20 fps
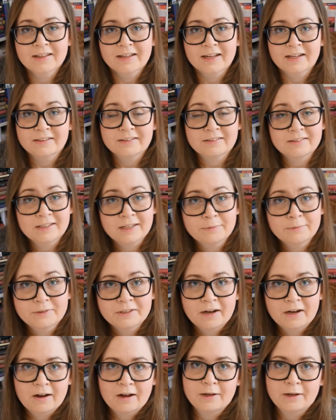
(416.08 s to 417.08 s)
At the same
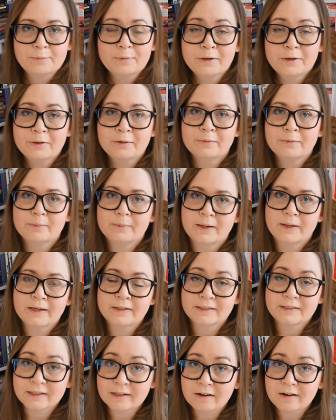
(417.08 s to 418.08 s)
time,
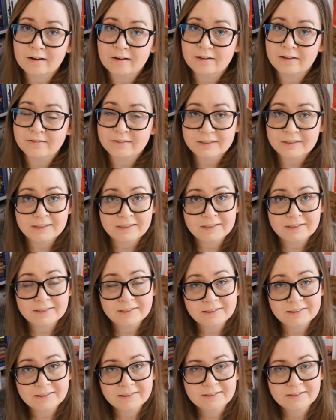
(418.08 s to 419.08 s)
when Glan
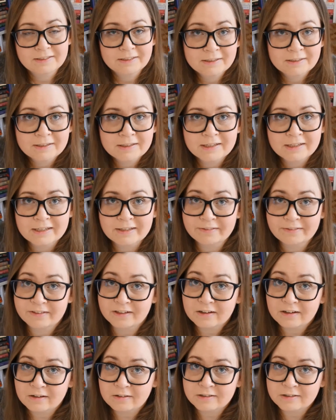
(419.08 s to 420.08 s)
is in the
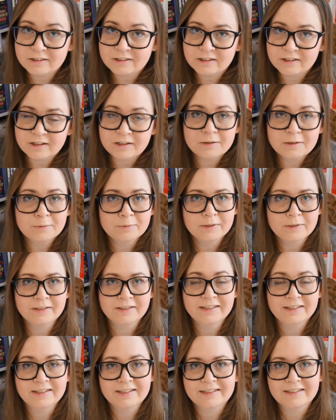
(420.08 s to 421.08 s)
culture, when
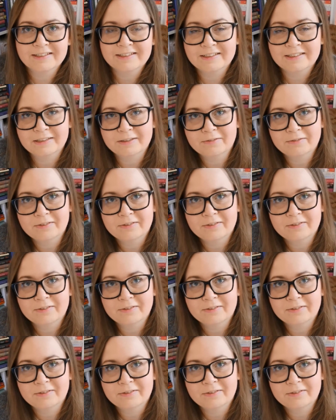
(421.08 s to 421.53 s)
he is in the